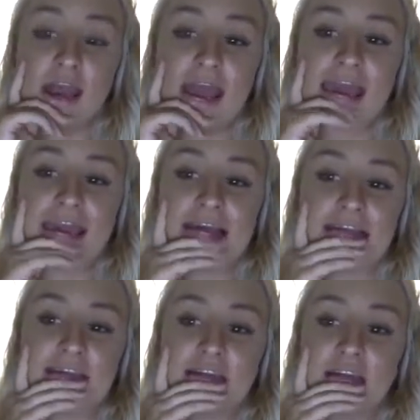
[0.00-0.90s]

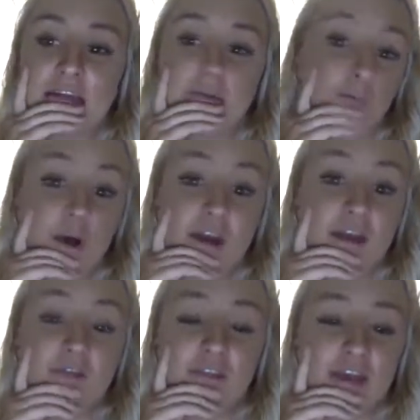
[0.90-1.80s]
and one
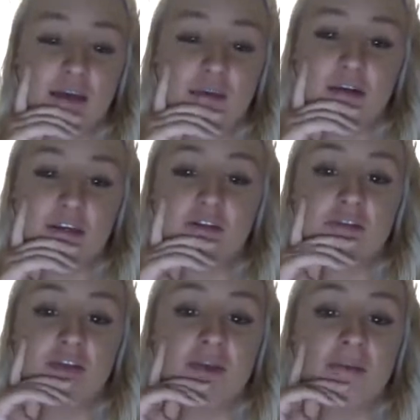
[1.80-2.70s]
of them or 2
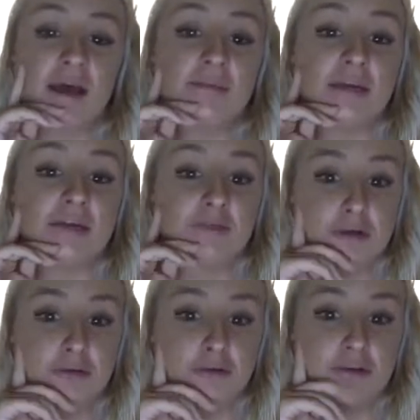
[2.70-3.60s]
of them might be
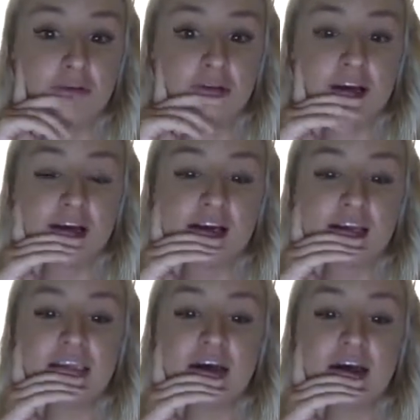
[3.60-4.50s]
rude.
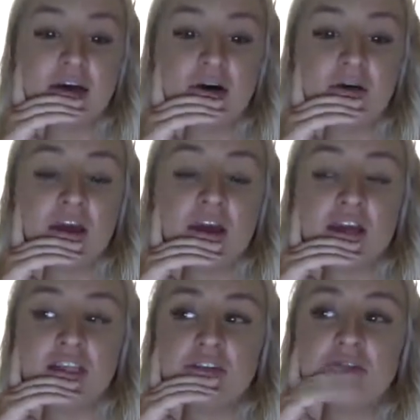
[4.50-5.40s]
So
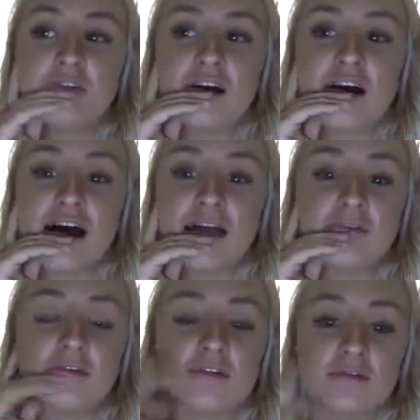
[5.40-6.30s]
do not
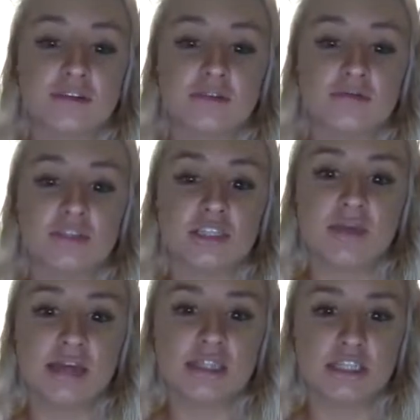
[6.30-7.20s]
just
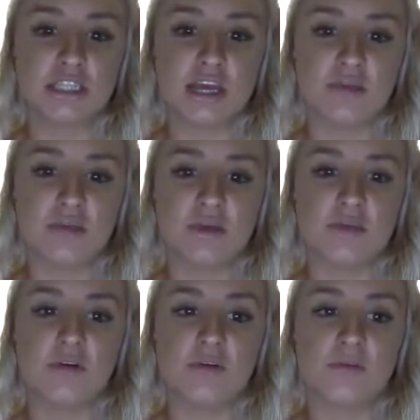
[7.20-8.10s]
message 10
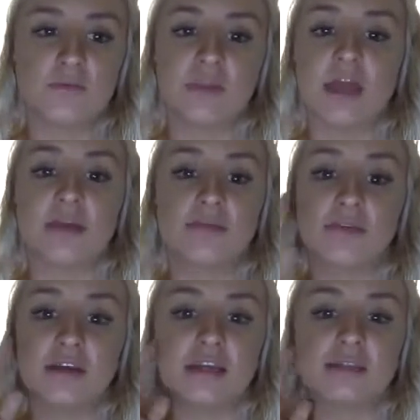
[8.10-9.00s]
people, like,
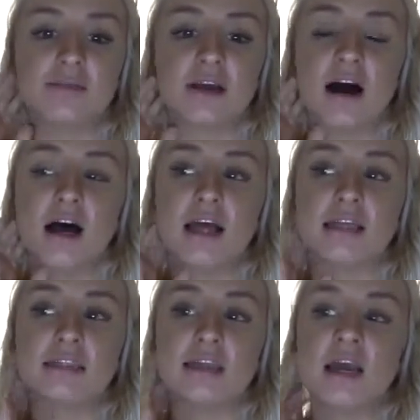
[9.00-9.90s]
please,
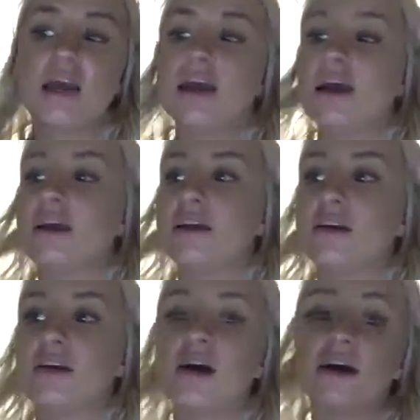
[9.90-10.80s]
because
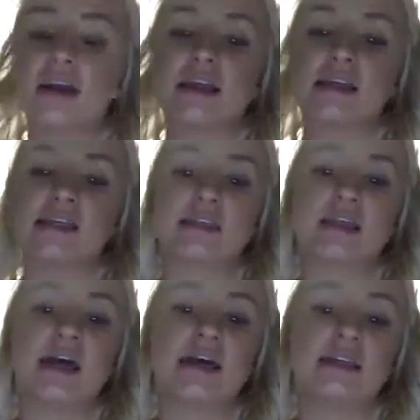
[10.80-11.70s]
you're not going to get
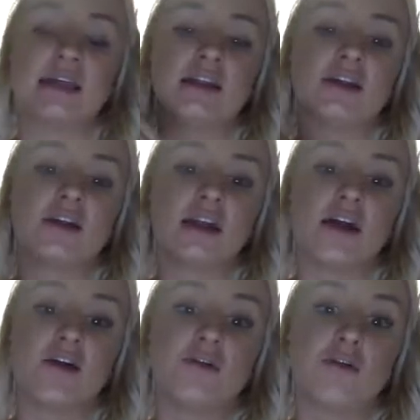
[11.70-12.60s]
success, and then you're going to
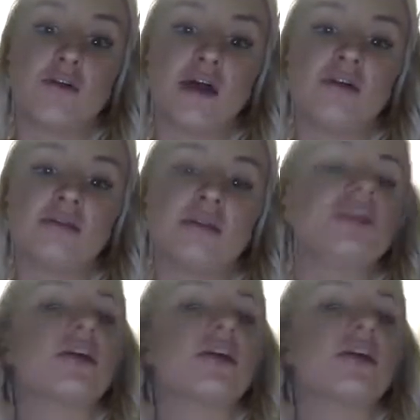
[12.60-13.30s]
get overwhelmed, and you're